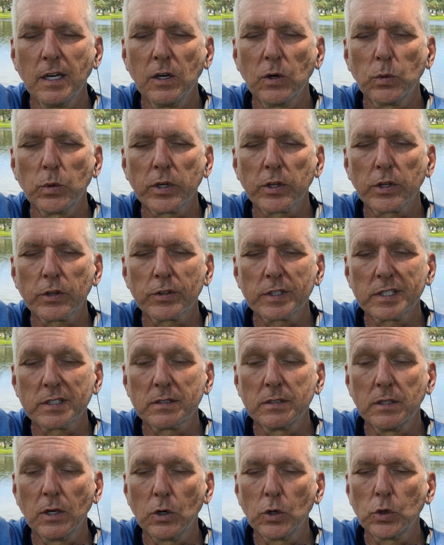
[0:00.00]
where there is
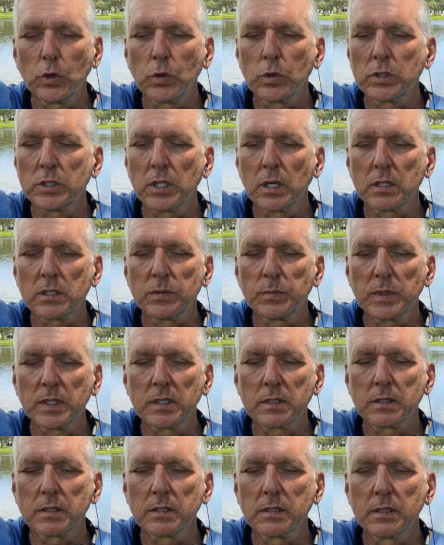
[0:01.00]
no
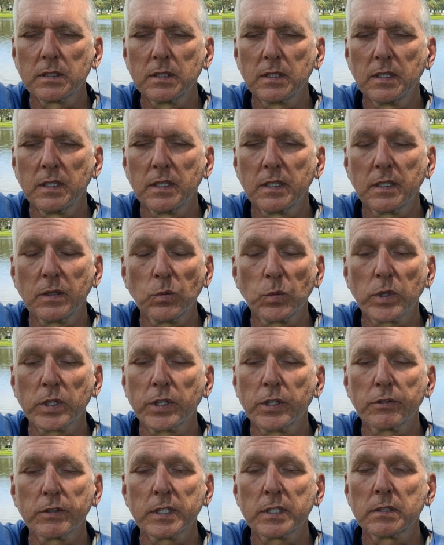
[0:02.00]
judgment, and where
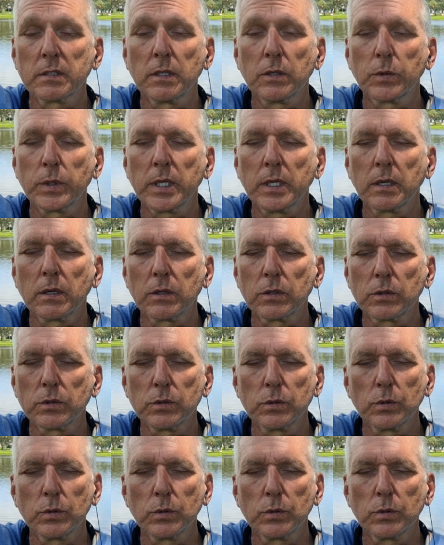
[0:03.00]
there is no ego.